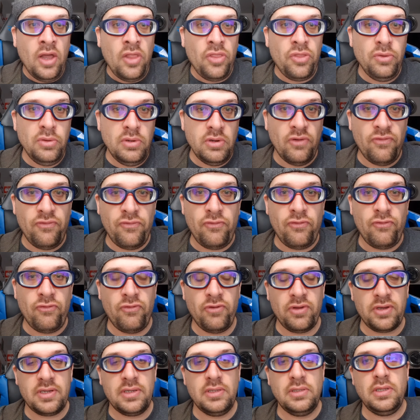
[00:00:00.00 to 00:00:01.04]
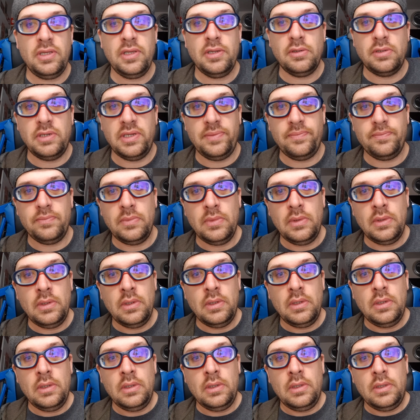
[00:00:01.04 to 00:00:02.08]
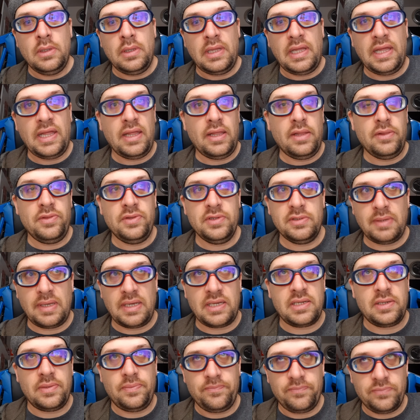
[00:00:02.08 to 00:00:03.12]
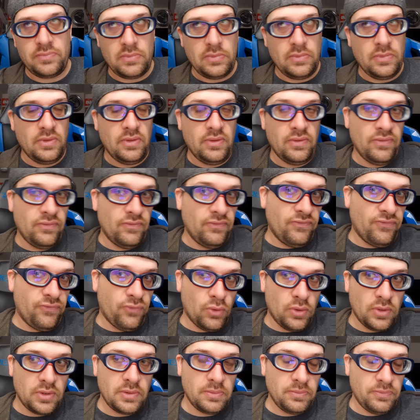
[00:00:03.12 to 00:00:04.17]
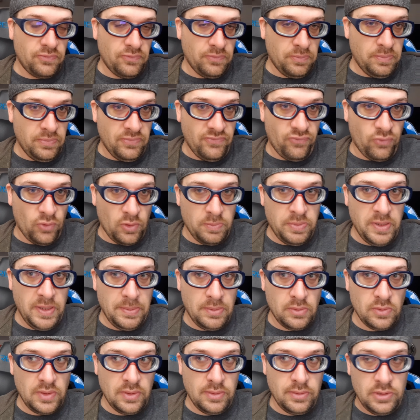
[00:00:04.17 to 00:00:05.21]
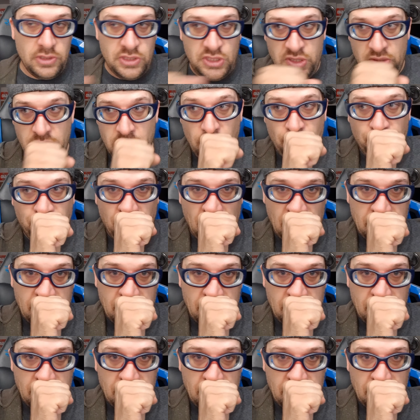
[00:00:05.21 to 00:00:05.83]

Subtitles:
through the freaking internet. There's like four people she